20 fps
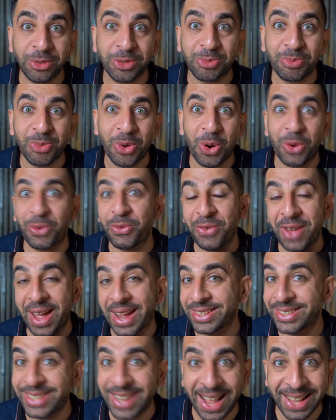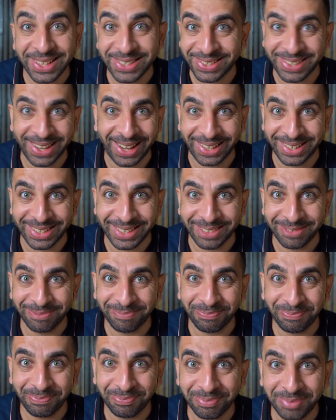more fantastic.
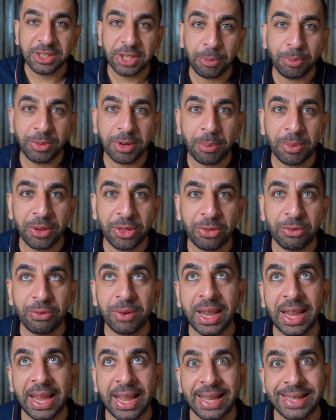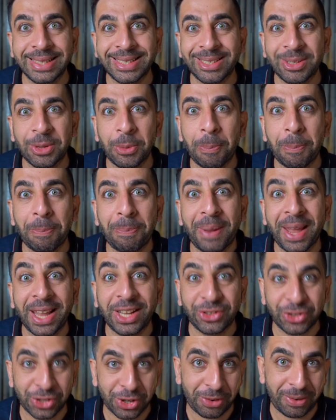Tip number 3 is to
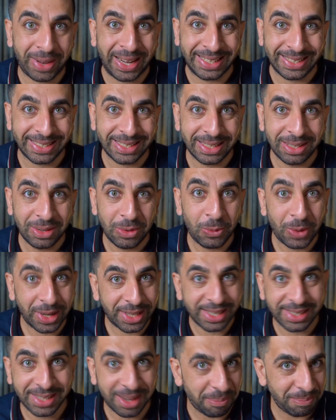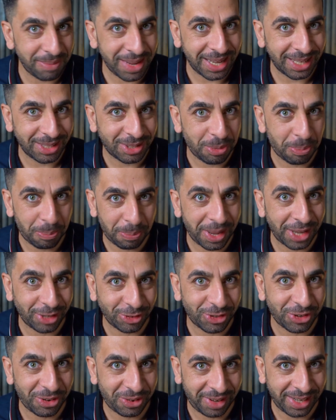picture it. What does it mean to
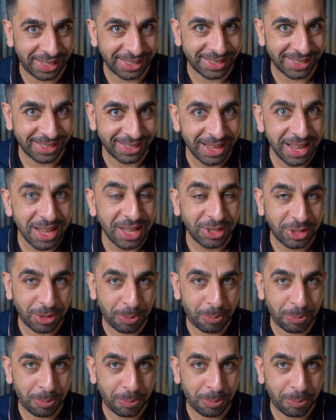picture it? To